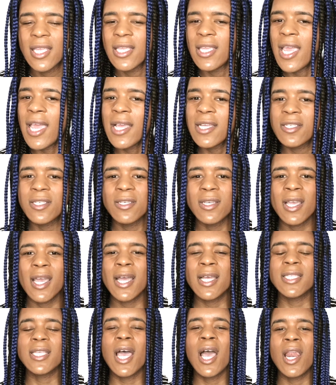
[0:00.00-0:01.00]
Yes, you
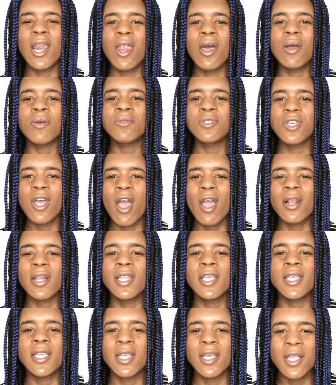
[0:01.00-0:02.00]
guys, I love
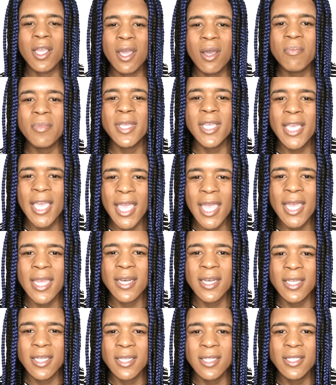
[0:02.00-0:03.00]
chocolate and gummy
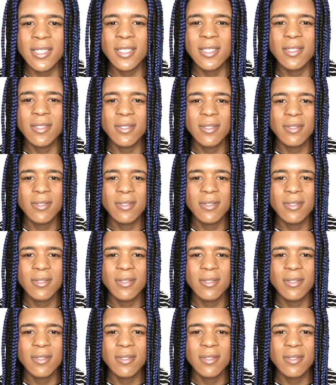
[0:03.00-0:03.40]
candies.